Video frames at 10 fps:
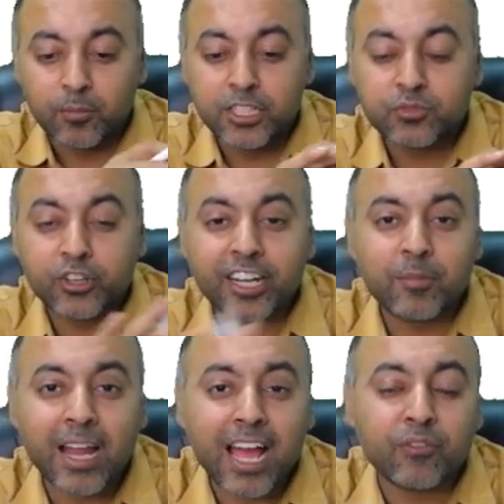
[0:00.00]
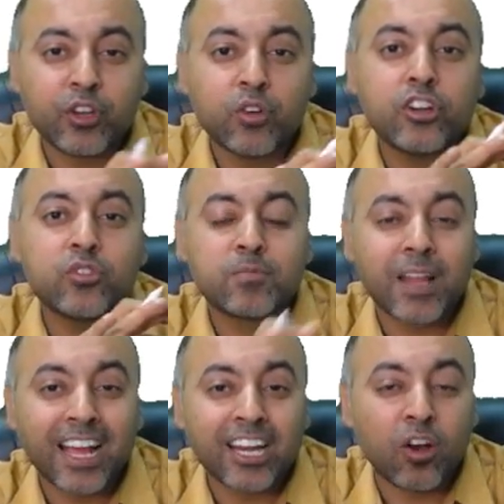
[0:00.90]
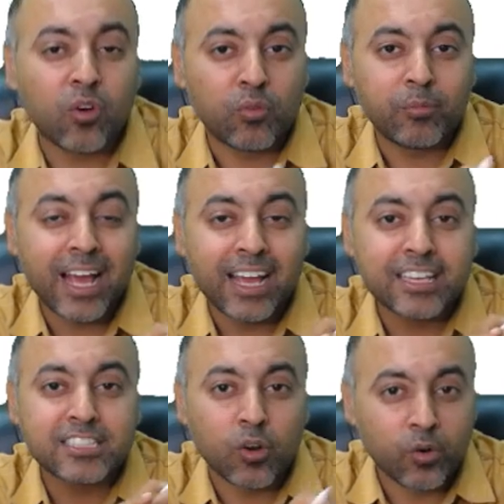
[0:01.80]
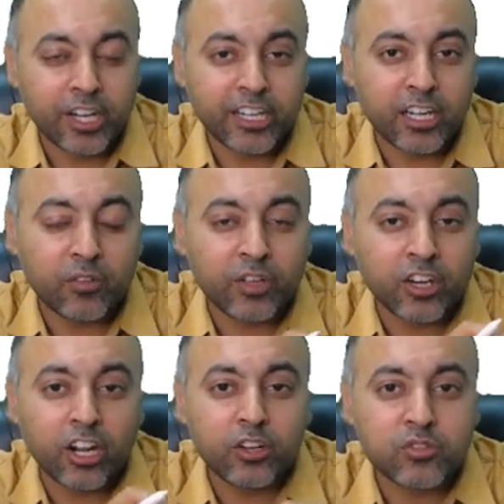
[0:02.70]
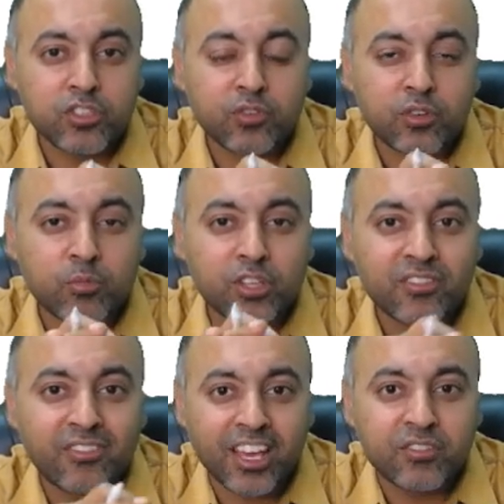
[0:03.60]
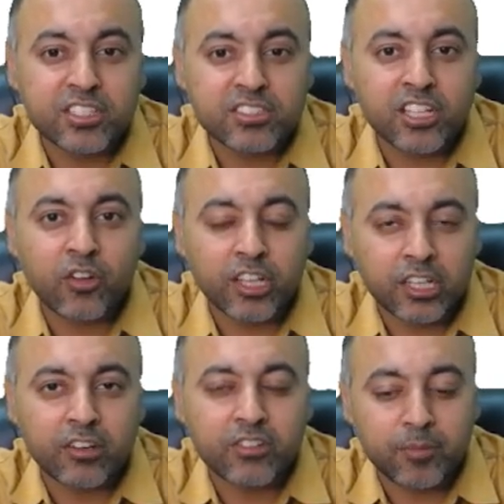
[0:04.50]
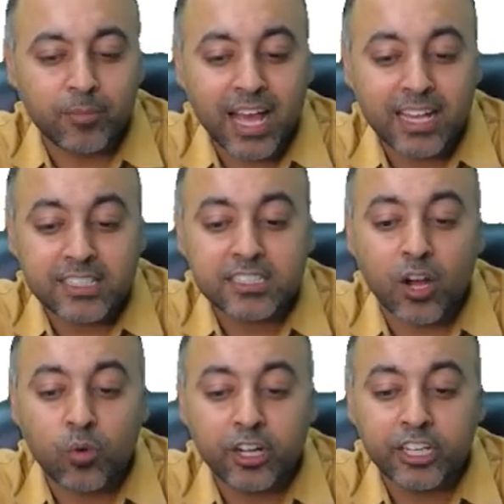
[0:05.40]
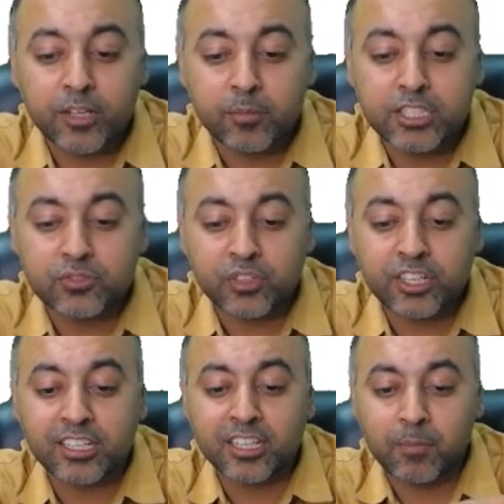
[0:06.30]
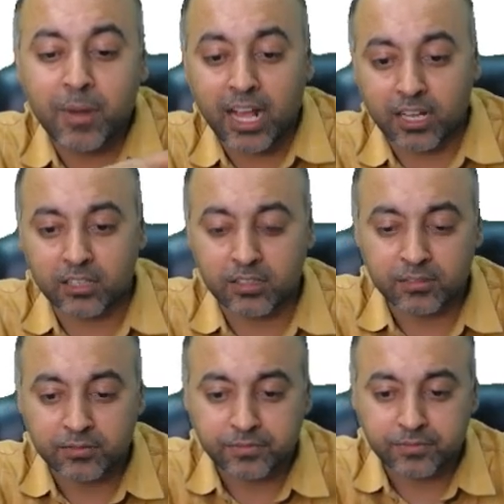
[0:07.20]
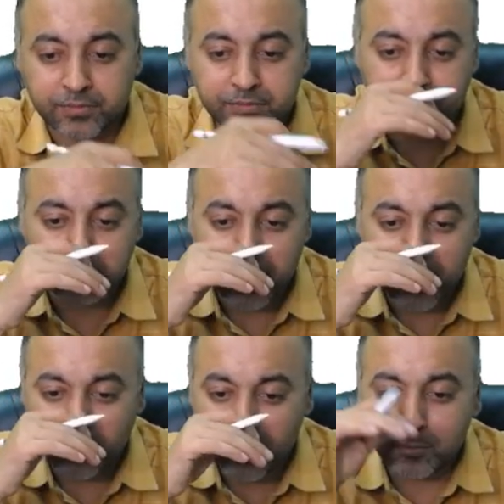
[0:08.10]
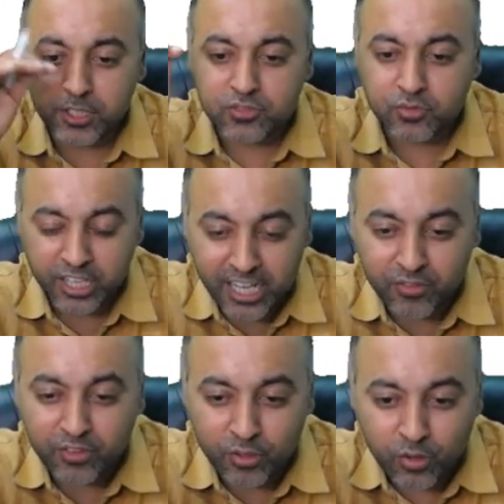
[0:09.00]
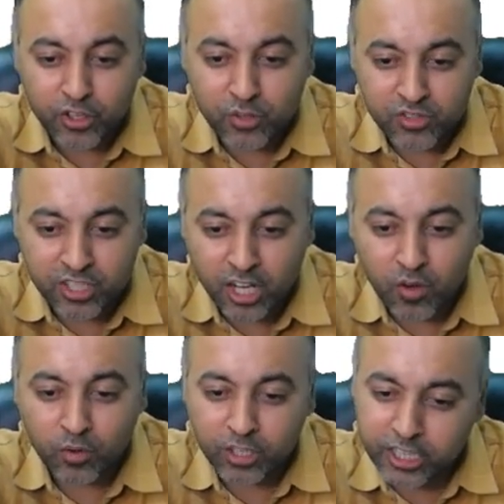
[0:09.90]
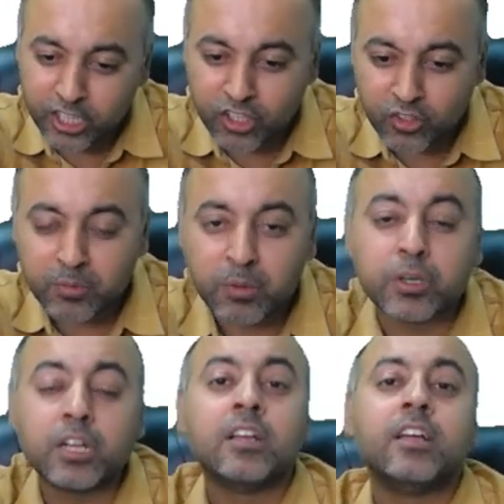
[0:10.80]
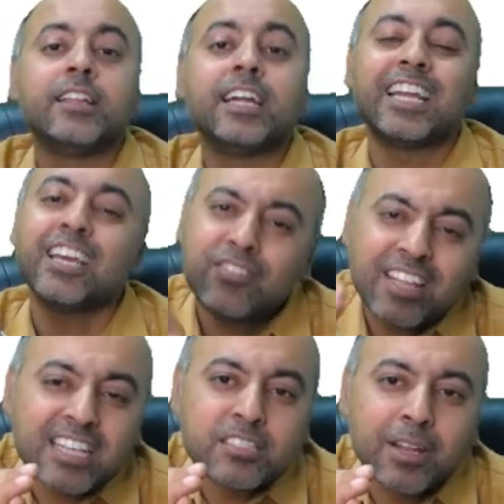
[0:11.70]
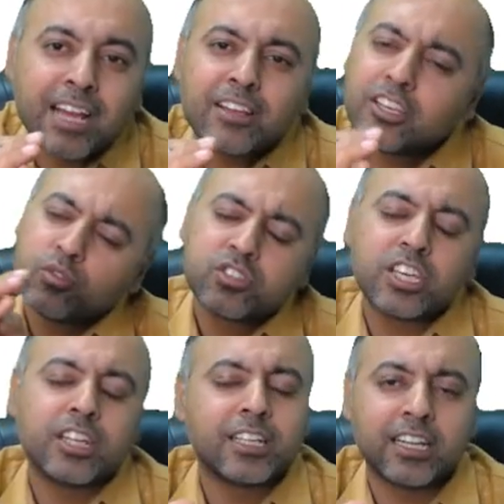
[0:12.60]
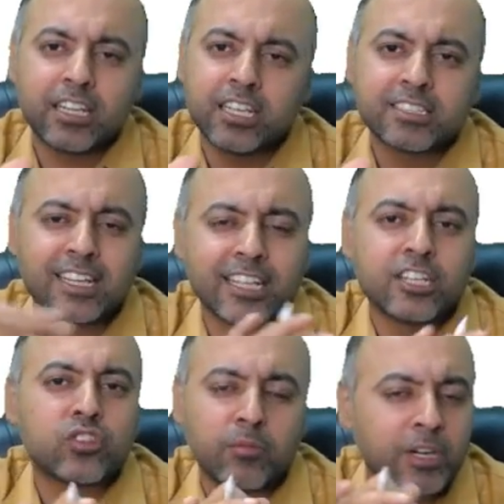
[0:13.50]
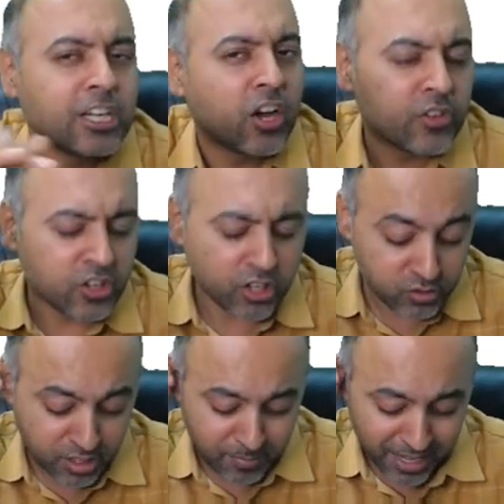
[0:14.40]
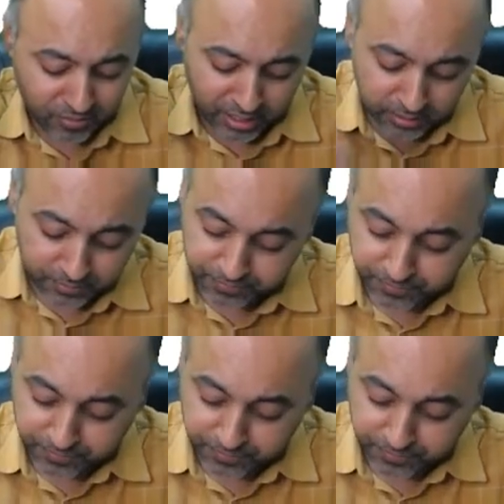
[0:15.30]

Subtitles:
Please forget black. We don't use black now. Black is outdated. We are not using for more than 5 years now in the country. Black is outdated. Please forget the black. Black pile, please forget. We don't use it now. Only thing you have to remember that if they ask black, you say that yes, sir. That's all. But now we're not using the black pile.